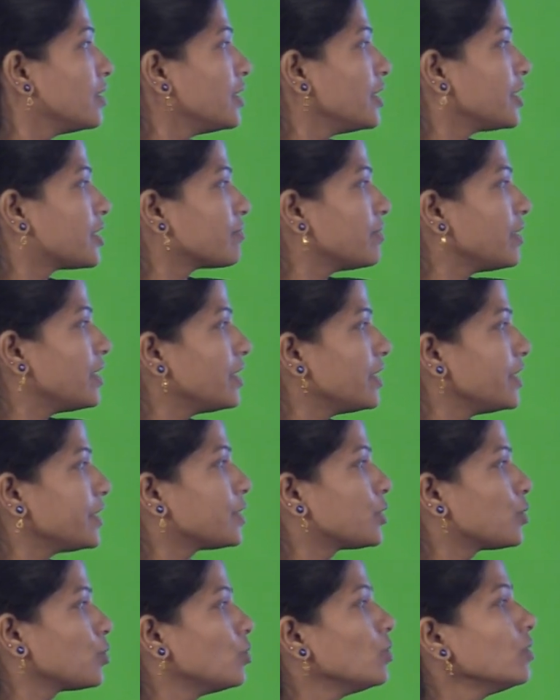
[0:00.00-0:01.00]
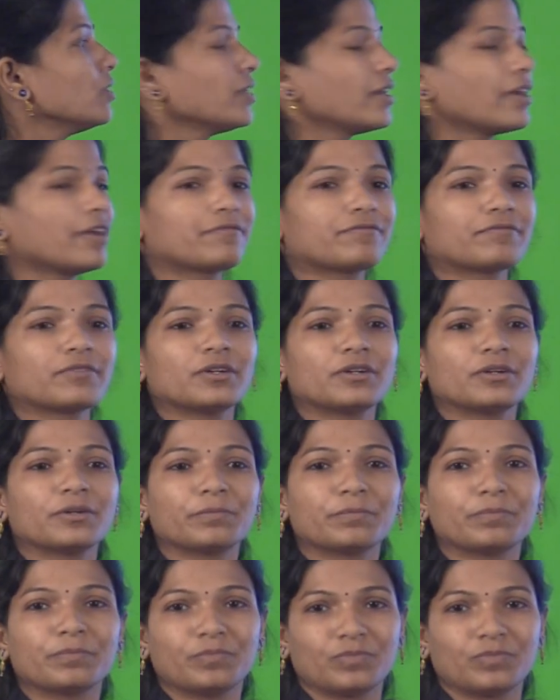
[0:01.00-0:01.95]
It will lead to a